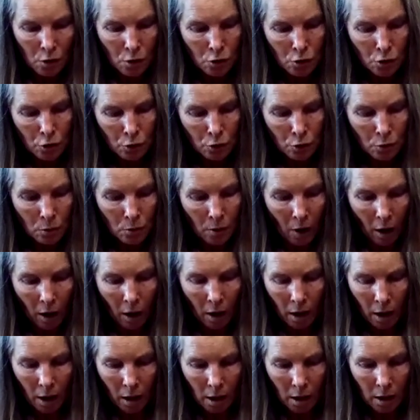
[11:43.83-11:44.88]
you
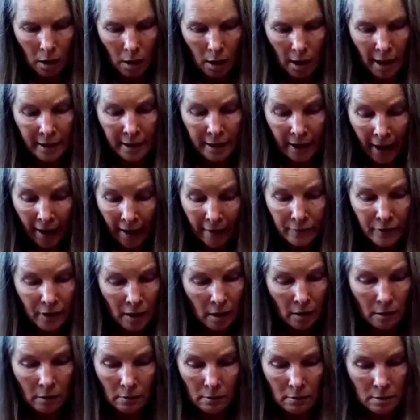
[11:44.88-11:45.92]
are and
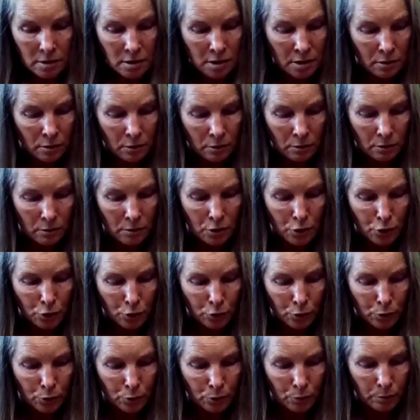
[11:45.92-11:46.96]
having
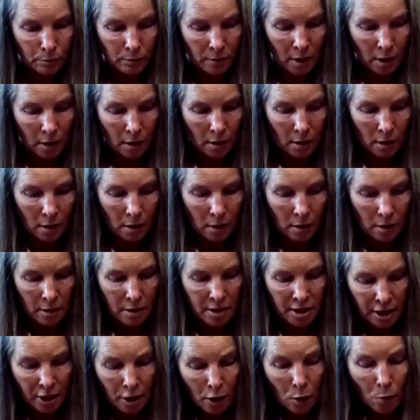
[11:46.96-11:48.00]
to
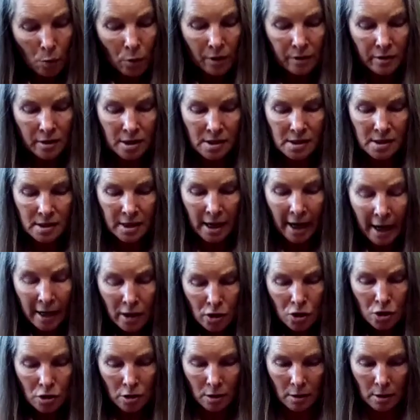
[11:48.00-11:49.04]
deal with this
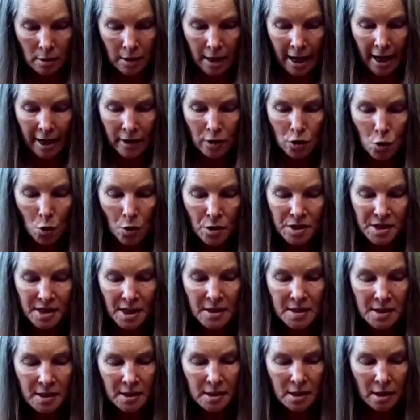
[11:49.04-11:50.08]
tension and your
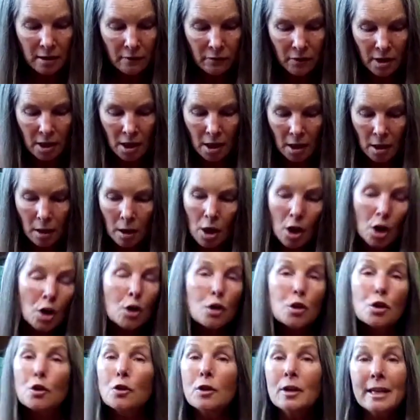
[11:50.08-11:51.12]
sensitivity,
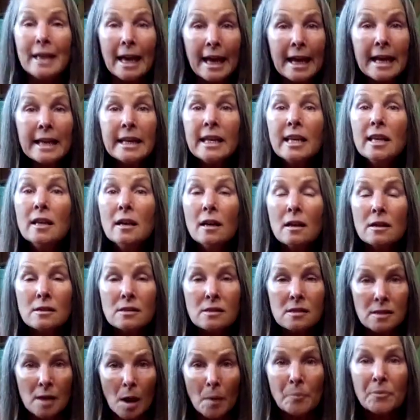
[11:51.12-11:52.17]
you're gaining
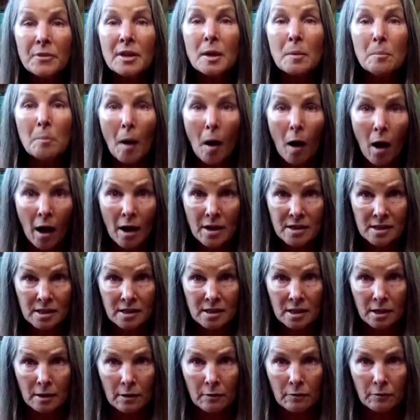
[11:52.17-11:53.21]
something
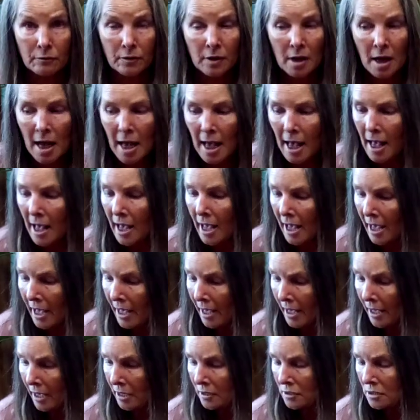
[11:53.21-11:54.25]
positive.
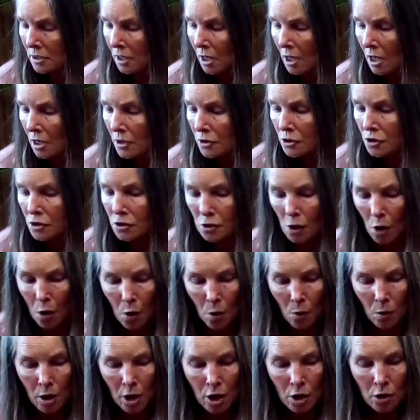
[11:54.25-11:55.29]
And
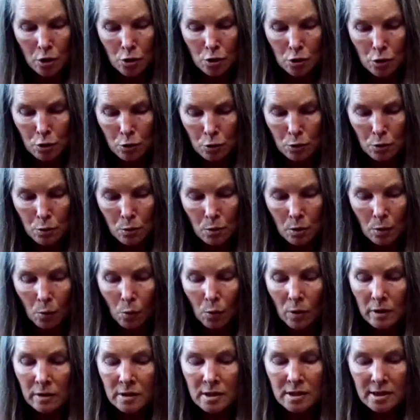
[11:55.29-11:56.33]
so you
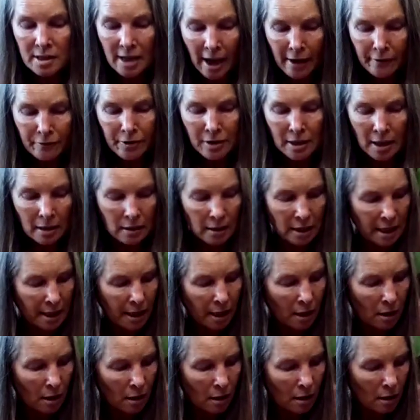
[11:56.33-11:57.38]
will
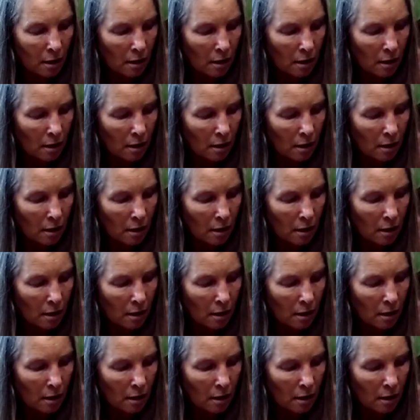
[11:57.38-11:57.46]
definitely,